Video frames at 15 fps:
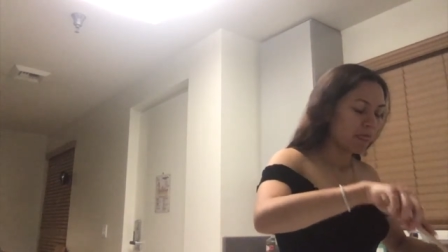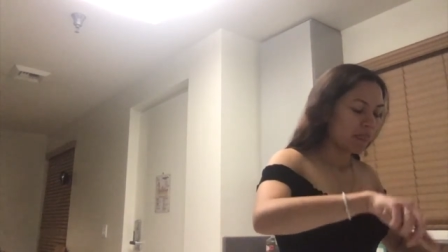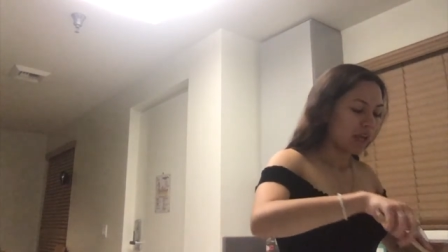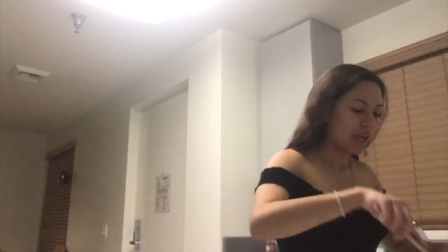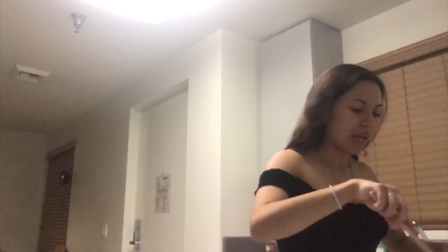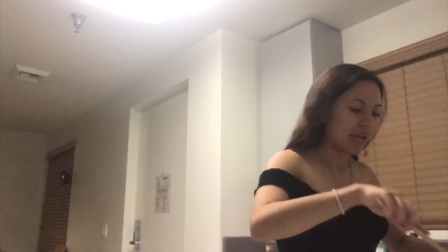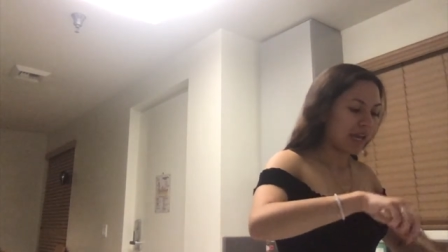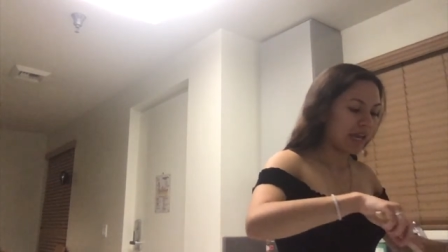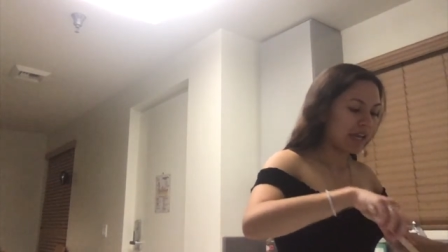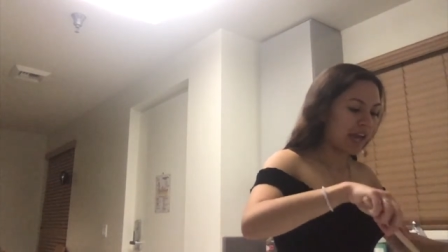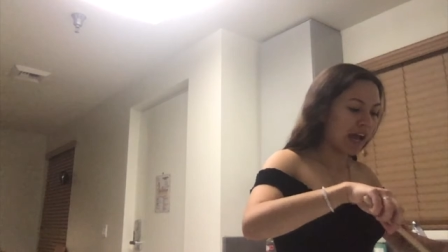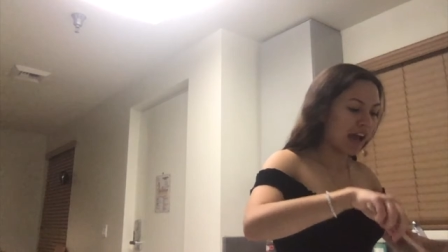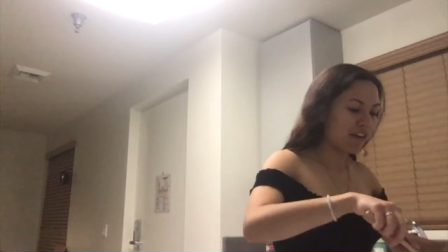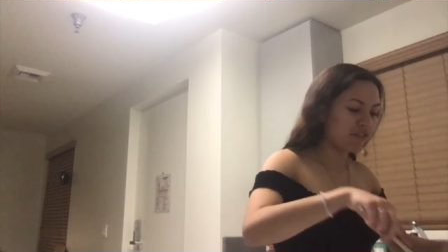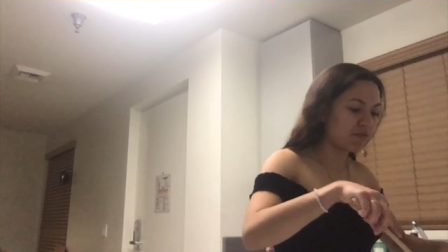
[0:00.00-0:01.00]
and
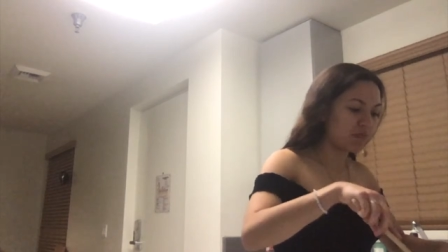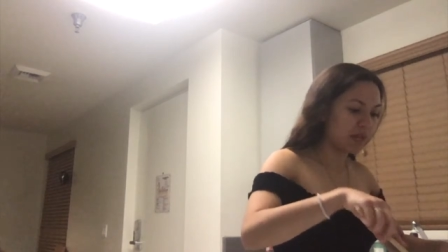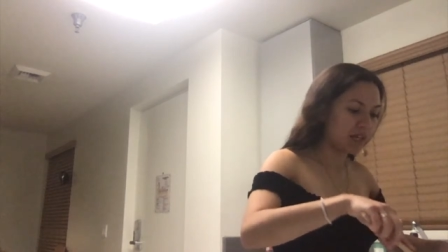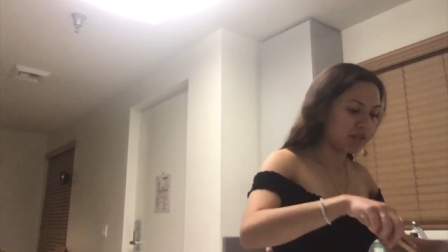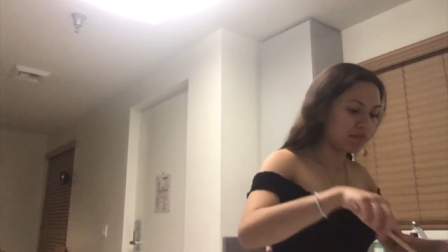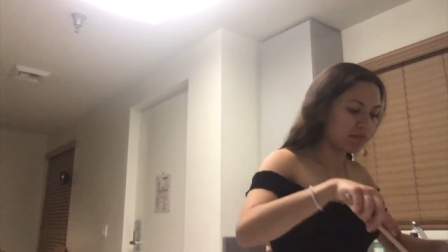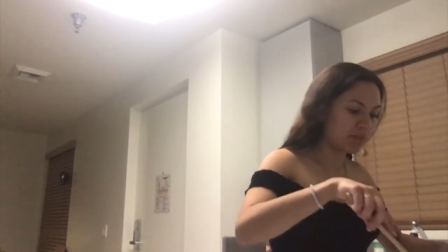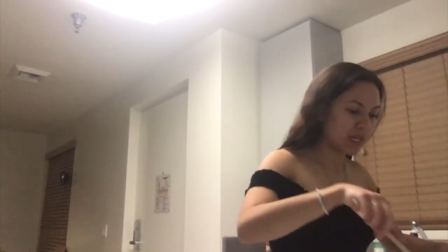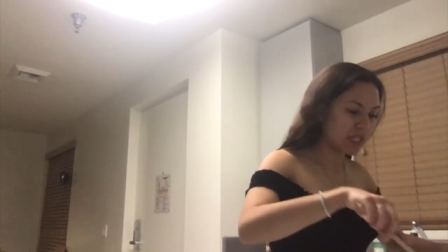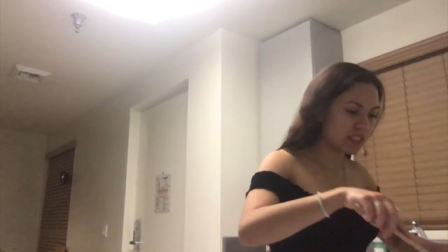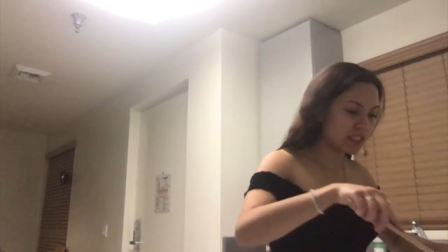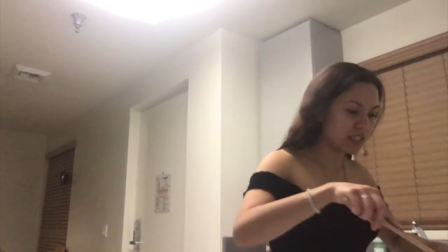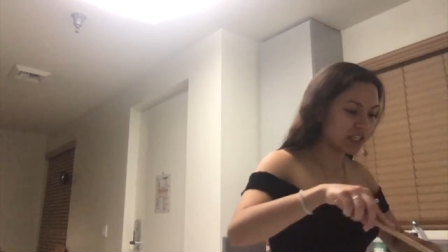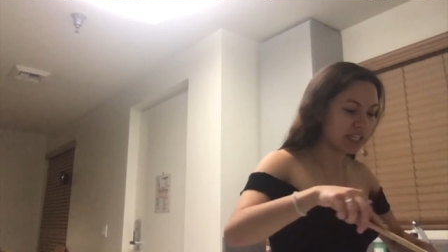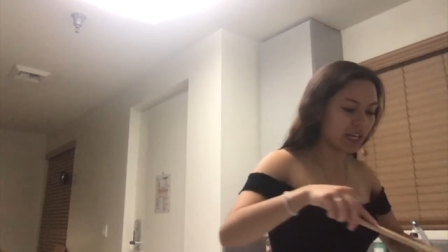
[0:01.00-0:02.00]
have been basically
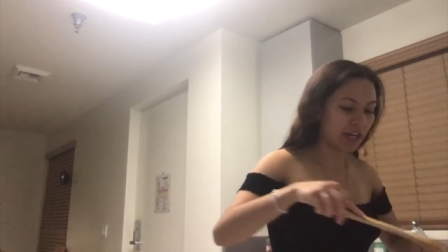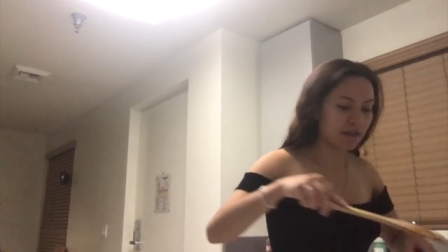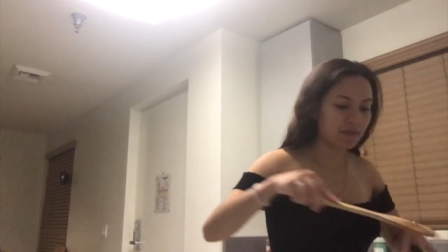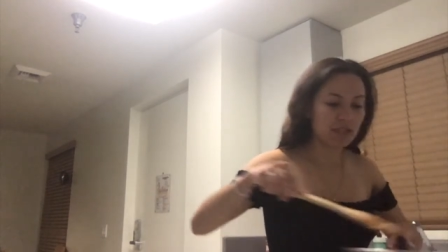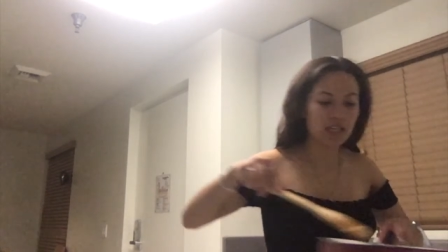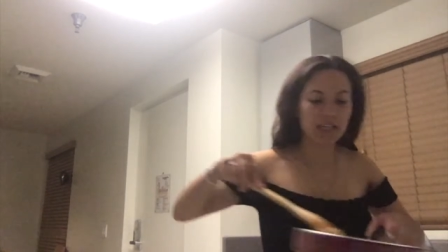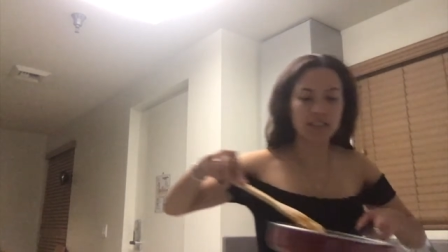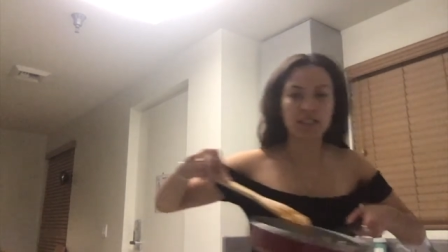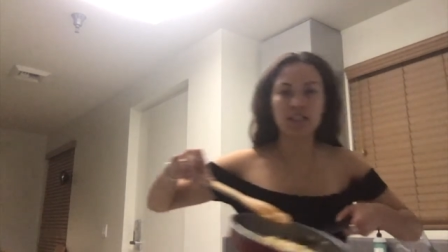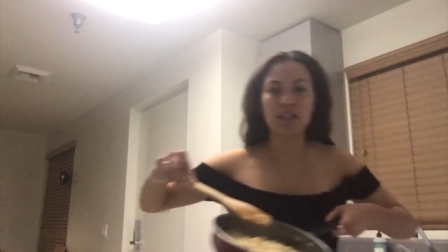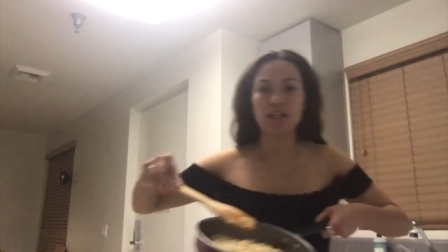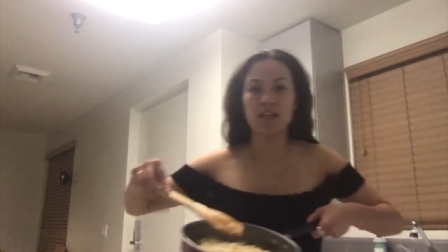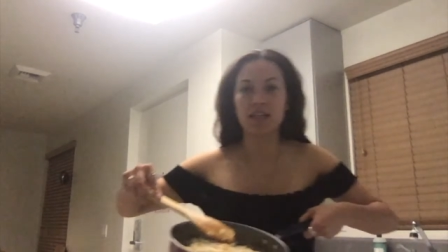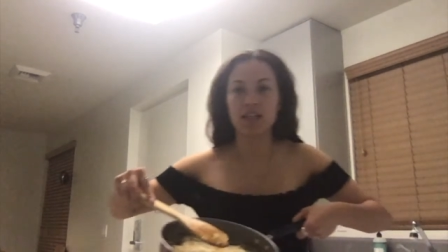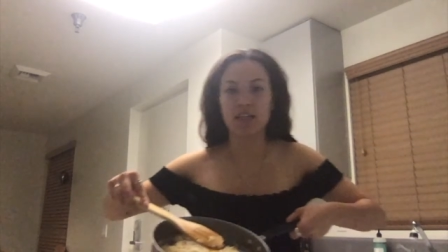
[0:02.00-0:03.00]
caramelizing the
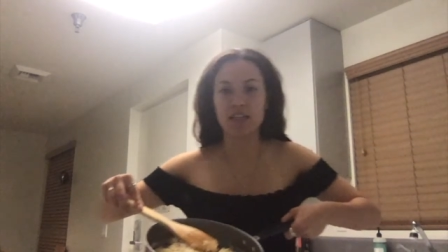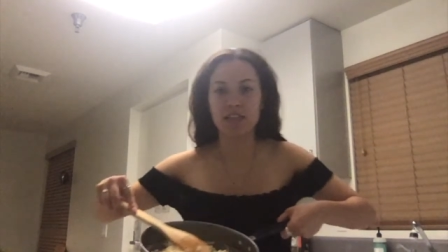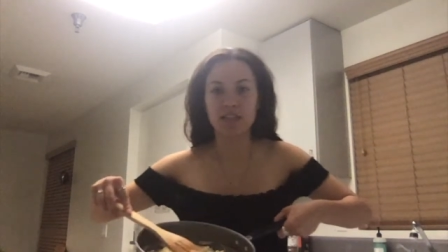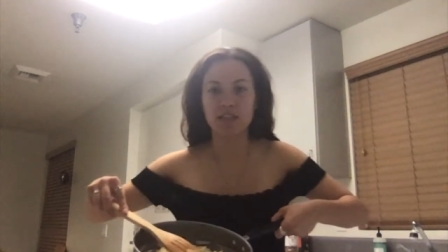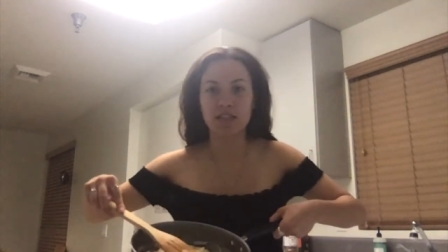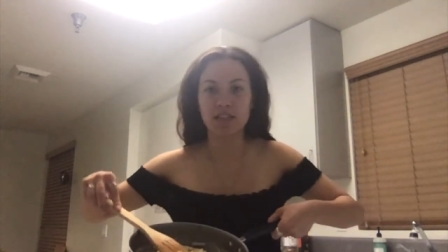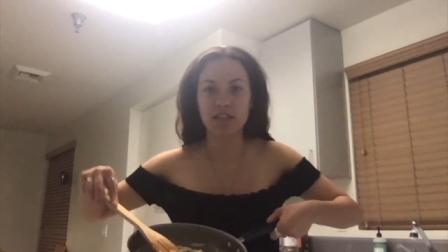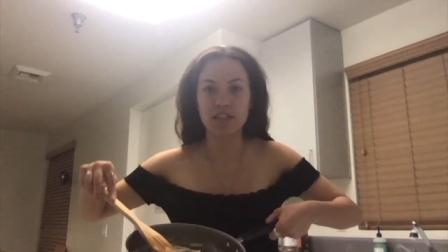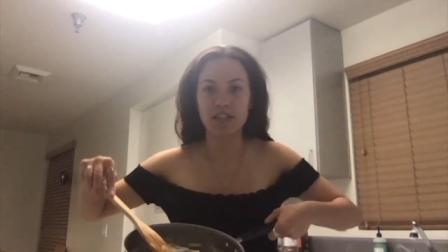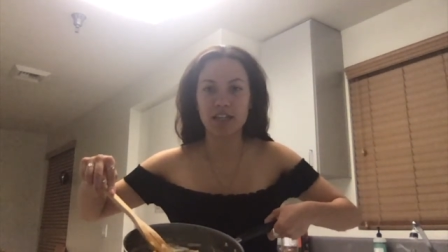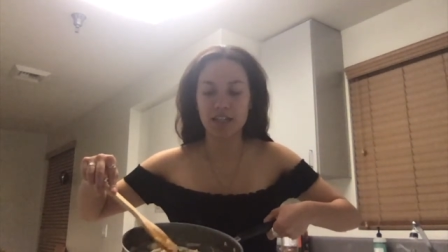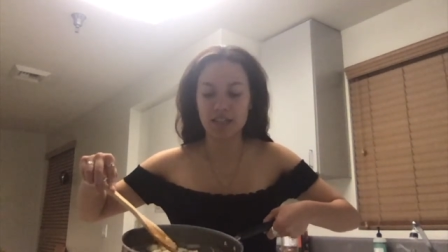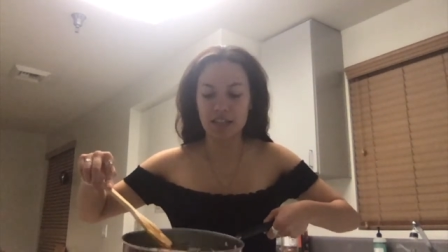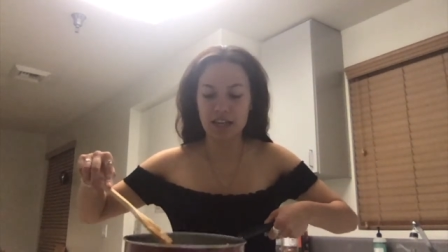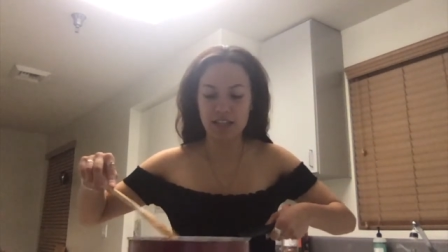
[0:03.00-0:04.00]
onions. They're like
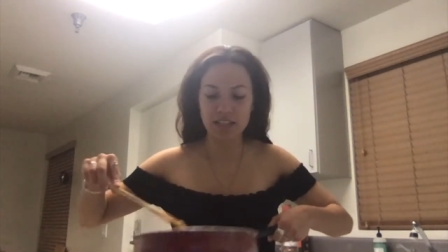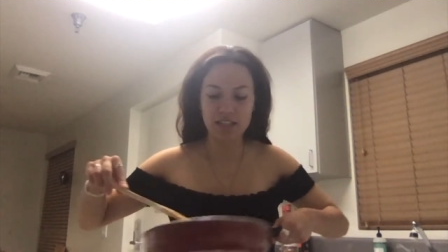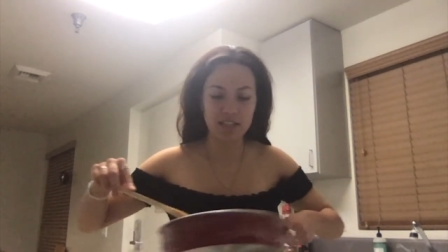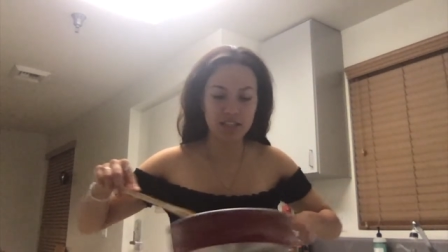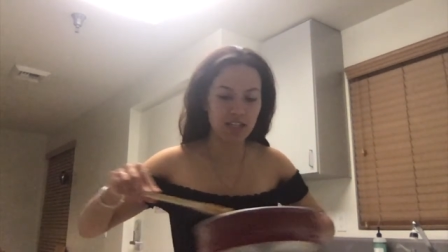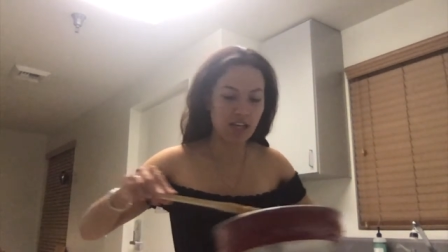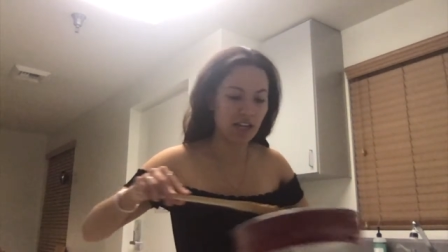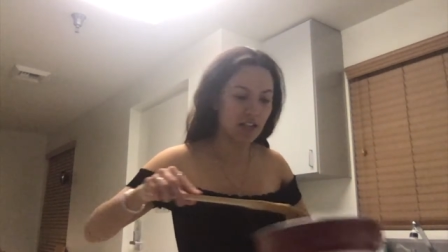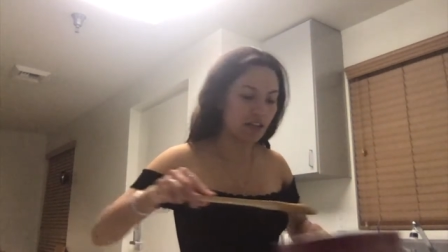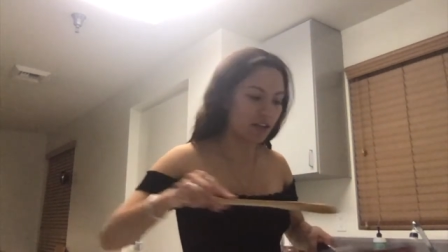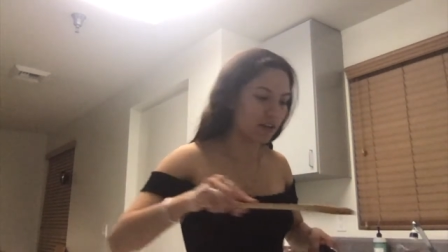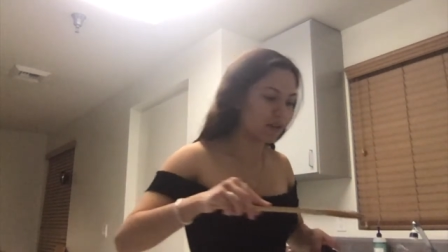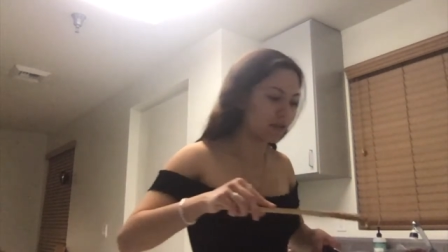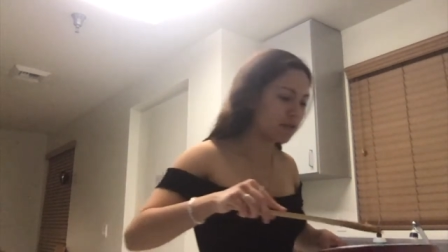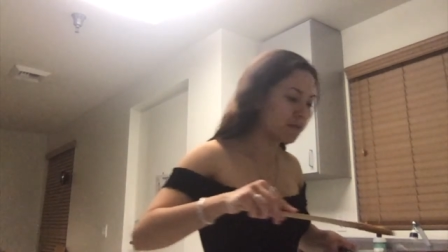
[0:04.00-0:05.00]
nice and
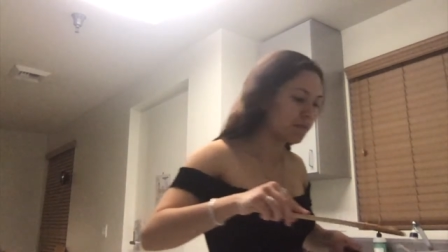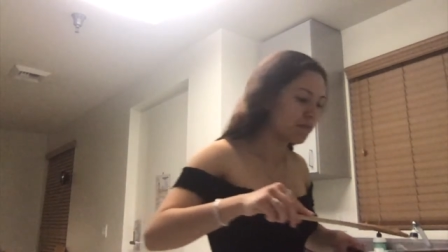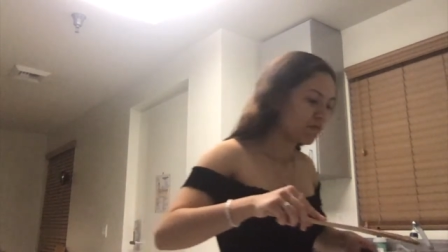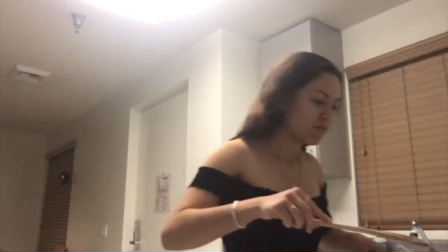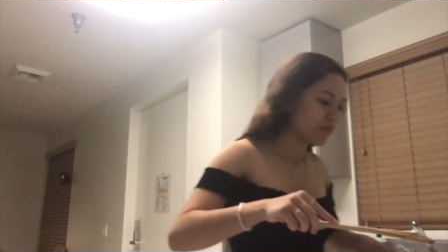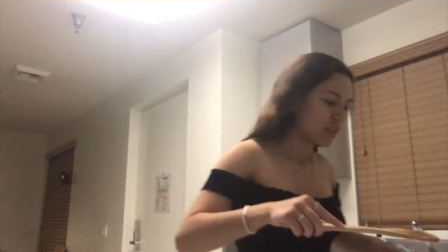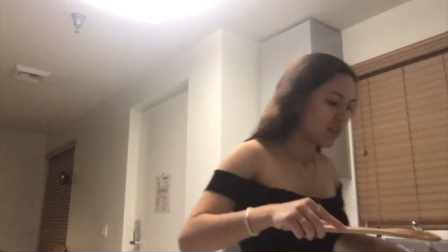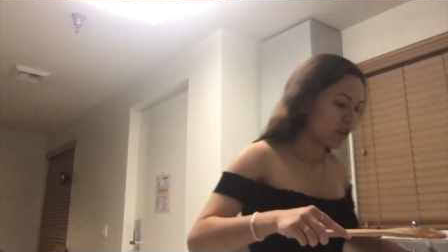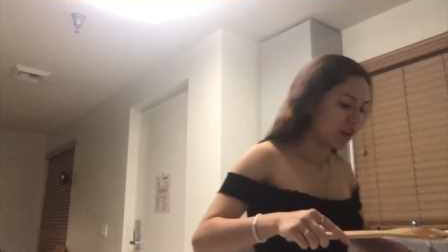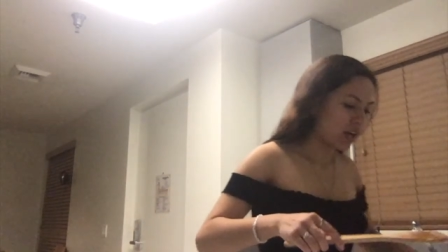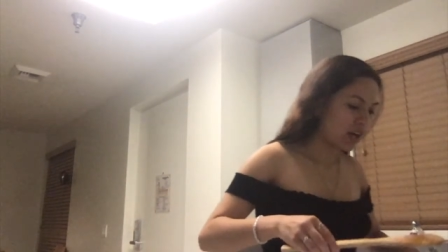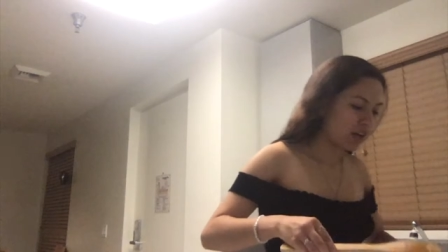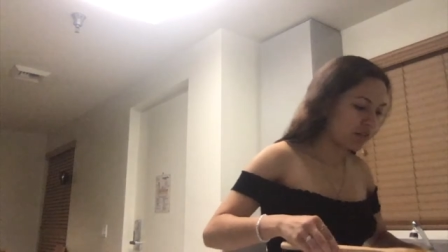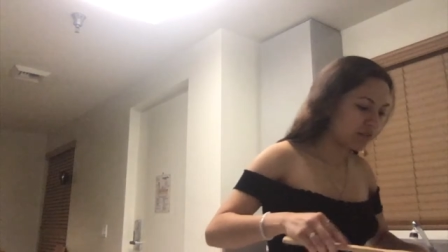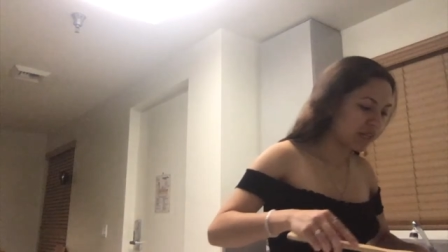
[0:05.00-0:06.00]
yellow.
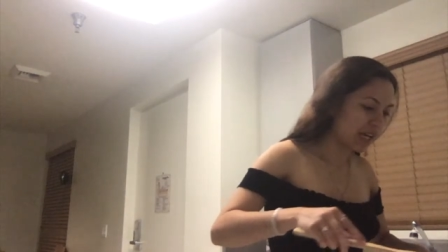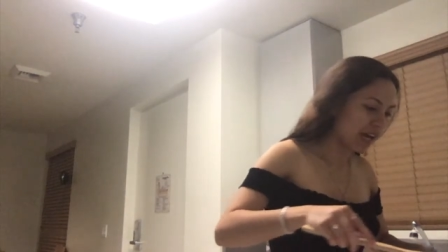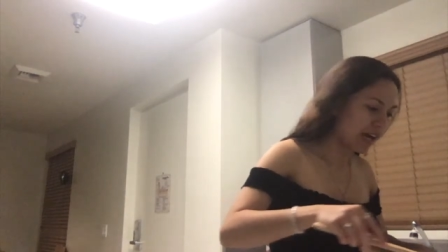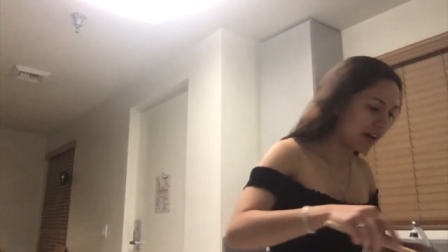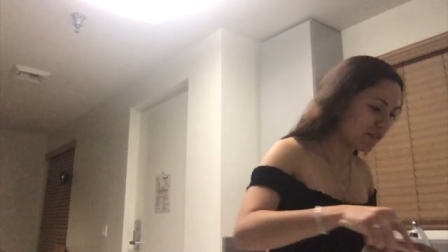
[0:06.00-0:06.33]
We have